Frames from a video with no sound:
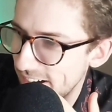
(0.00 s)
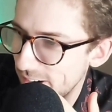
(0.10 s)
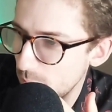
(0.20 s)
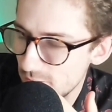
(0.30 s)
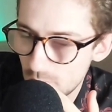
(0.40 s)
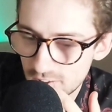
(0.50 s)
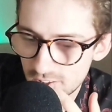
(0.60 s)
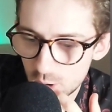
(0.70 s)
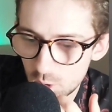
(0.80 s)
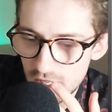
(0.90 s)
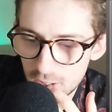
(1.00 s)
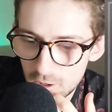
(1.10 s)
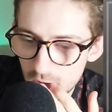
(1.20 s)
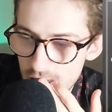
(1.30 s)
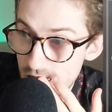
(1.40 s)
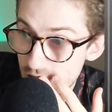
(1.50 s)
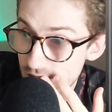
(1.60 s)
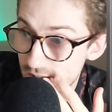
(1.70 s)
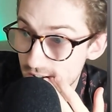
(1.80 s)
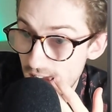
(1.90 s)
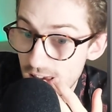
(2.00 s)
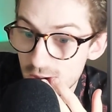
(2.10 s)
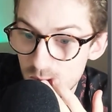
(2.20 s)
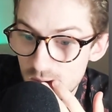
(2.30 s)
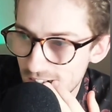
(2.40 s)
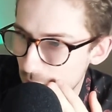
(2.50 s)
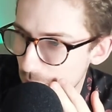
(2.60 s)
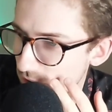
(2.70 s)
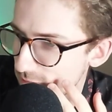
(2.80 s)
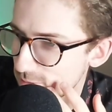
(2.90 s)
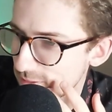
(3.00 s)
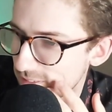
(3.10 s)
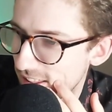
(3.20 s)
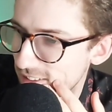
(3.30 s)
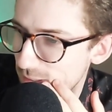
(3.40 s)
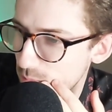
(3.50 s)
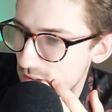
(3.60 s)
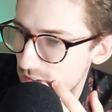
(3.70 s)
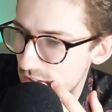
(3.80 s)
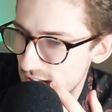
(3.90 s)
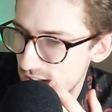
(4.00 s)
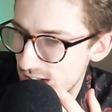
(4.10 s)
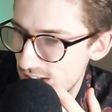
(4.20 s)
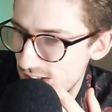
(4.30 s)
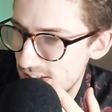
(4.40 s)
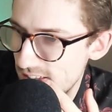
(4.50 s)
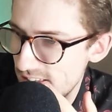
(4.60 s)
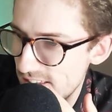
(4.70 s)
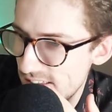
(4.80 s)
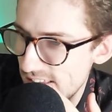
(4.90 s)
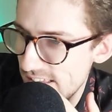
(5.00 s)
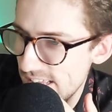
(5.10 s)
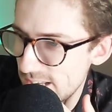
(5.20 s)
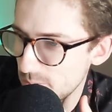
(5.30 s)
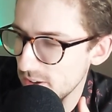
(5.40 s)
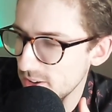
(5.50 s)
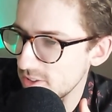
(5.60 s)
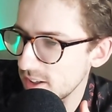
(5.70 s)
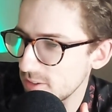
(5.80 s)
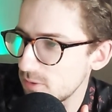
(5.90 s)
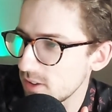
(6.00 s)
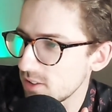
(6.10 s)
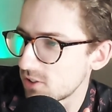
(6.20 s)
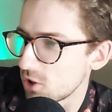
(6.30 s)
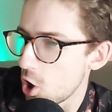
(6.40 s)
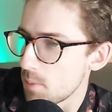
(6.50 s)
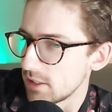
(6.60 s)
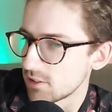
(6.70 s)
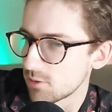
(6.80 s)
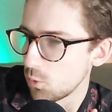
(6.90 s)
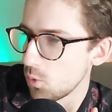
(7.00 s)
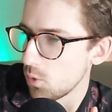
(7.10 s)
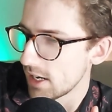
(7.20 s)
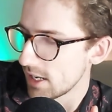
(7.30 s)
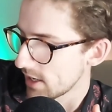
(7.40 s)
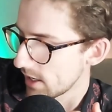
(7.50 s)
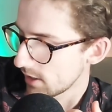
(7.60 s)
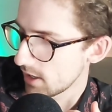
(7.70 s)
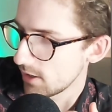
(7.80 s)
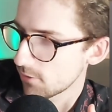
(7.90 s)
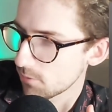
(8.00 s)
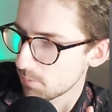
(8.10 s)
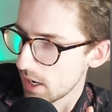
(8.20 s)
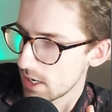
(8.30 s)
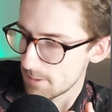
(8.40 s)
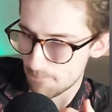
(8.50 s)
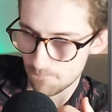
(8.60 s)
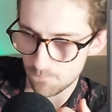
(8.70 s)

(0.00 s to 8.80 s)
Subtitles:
When did Western score their goal? In the 10th minute, I believe. Alexander Privic. Well done, Finn Sermon, just winning that ahead of Payne.